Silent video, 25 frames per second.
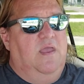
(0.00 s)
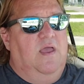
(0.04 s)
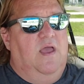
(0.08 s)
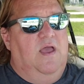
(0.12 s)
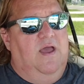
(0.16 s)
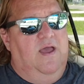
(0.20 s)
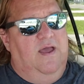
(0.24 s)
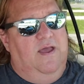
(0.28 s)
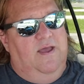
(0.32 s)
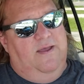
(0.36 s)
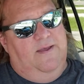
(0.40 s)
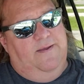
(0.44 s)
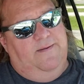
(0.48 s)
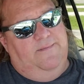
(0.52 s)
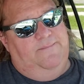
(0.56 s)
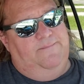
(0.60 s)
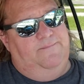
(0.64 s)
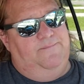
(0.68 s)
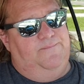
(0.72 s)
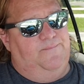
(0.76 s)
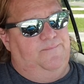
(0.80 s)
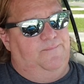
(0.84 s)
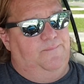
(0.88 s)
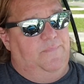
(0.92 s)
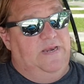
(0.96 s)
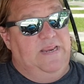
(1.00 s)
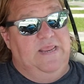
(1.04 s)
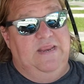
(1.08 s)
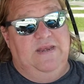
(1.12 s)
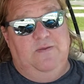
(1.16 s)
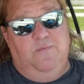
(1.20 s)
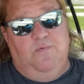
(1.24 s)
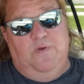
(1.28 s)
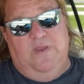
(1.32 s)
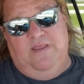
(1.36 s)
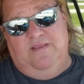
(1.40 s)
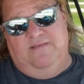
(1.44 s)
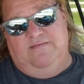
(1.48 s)
Um, but
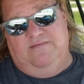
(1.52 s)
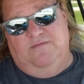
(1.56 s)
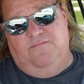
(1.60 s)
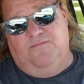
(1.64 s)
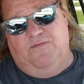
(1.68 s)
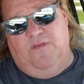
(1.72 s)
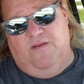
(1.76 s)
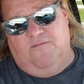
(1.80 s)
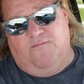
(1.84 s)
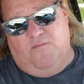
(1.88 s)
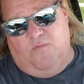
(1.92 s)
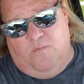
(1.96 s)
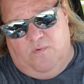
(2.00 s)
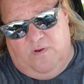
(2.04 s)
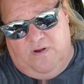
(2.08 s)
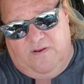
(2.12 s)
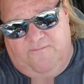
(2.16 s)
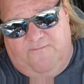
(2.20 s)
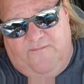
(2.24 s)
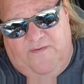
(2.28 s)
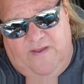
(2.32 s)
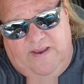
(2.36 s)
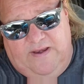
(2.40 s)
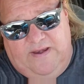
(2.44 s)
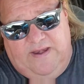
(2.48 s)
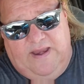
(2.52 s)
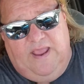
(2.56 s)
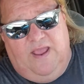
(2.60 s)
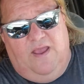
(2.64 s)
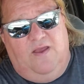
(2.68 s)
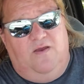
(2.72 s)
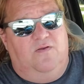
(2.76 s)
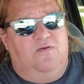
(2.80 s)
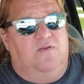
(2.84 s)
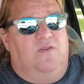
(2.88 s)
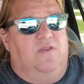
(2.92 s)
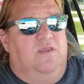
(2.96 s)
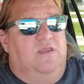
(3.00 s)
anyways, if you ever want to find
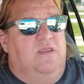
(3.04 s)
out